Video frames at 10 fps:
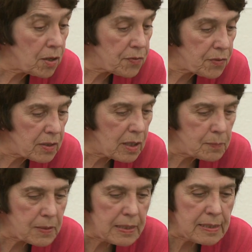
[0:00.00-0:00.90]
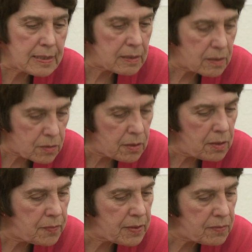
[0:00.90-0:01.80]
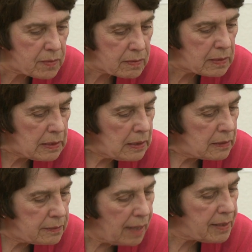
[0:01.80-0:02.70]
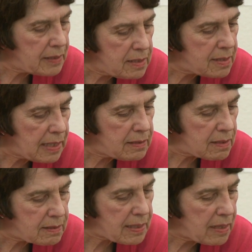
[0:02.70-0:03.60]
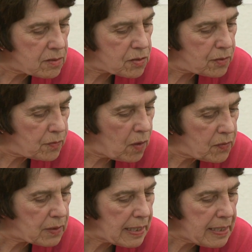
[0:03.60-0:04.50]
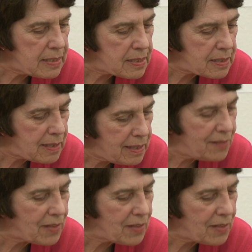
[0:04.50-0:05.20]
Arthur gulped and he said, sir, this is not a consensus answer of all the ladies in